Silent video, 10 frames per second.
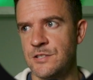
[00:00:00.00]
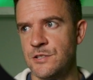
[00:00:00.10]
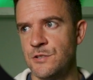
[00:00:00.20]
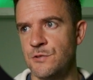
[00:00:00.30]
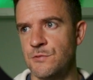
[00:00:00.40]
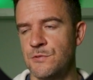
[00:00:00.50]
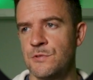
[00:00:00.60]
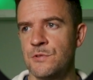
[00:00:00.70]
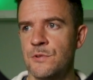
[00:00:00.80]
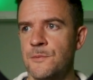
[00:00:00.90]

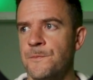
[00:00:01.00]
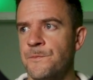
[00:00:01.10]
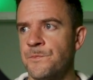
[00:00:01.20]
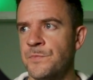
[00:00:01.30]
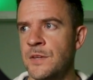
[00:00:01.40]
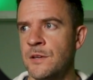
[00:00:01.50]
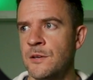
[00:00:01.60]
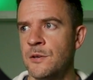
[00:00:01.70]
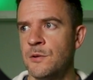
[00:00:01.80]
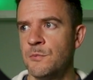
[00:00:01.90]
to-dos.
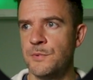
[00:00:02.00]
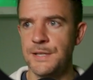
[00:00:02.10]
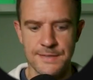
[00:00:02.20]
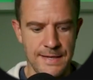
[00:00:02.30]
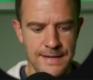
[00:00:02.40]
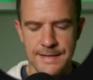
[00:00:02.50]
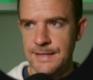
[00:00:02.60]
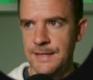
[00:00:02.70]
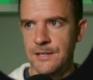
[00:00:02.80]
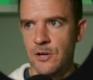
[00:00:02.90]
We need to add
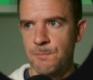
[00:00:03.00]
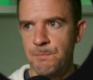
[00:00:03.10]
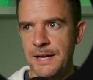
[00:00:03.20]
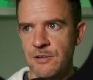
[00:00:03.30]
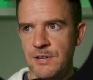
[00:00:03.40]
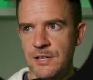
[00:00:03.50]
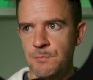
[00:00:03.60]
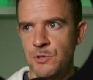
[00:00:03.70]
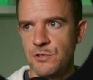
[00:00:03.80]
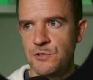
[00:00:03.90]
in our background
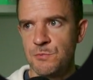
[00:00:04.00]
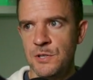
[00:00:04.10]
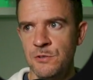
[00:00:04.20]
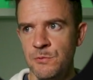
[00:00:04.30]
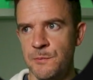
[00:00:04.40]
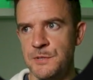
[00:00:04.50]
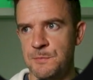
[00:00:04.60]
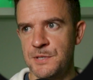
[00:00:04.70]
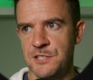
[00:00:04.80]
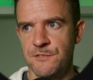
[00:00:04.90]
block as well, where we
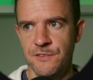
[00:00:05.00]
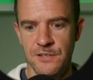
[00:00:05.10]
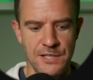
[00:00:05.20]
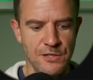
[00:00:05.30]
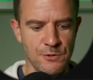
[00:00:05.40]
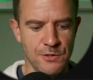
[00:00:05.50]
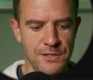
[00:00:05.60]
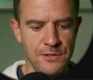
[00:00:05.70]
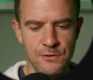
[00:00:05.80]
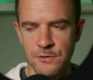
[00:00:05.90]
specify the
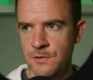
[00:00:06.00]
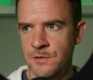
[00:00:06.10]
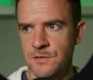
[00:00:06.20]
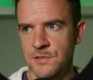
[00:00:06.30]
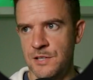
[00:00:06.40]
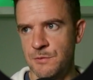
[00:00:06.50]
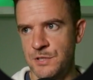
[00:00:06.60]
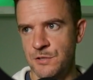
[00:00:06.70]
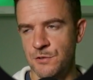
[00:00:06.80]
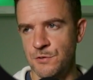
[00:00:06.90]
URL. So now we
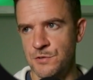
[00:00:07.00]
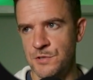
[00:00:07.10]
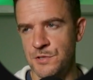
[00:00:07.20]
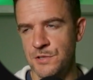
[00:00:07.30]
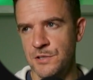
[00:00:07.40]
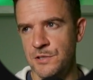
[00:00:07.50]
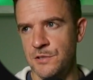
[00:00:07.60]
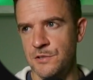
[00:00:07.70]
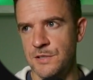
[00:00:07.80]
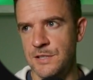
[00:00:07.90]
do
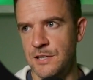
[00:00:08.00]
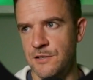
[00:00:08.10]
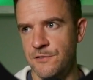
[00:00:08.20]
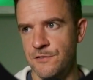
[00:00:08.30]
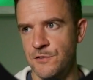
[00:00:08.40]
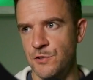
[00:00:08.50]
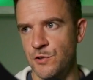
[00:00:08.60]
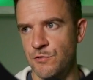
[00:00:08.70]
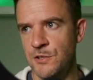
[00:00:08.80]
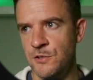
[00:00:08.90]
*def
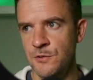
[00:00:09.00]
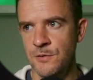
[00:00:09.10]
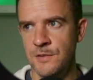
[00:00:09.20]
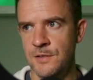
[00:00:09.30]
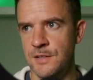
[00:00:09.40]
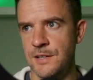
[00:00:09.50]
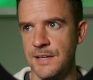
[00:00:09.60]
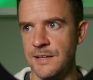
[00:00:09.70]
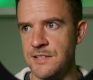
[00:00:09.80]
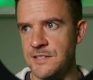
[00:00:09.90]
URL. And
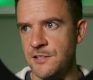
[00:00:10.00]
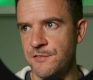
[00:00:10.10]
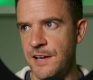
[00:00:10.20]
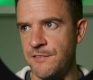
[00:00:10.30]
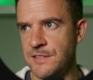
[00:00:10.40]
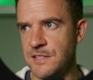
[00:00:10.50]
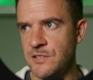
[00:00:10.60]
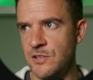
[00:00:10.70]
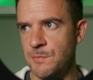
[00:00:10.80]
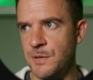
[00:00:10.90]
again, instead of having to
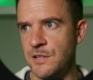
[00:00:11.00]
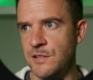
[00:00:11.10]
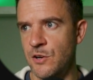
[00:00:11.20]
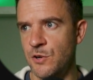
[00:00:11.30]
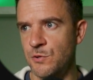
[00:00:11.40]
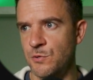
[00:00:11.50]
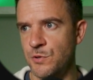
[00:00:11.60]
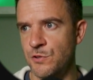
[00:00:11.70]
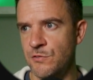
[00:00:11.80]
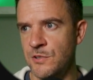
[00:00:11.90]
type in the whole
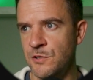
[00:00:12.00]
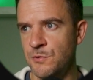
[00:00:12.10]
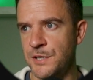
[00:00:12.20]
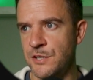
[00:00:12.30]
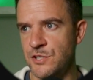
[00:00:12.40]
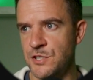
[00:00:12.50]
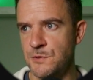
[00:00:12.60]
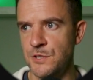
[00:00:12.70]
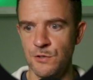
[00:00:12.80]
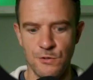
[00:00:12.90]
URL, we can just
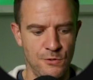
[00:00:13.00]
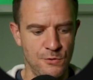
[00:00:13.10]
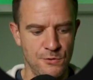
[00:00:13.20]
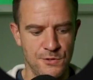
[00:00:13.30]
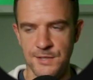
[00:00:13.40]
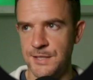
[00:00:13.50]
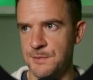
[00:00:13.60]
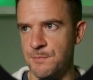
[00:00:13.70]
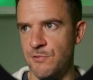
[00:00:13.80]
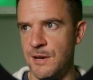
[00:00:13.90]
use this
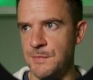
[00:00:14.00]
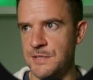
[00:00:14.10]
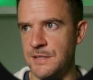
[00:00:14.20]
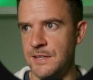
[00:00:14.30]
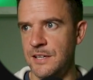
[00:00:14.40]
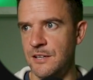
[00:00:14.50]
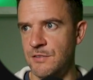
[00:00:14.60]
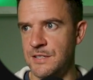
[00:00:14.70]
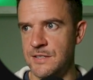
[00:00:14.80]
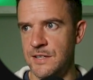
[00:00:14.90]
parameter here
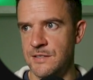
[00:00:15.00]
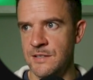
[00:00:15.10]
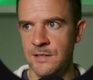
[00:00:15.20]
instead.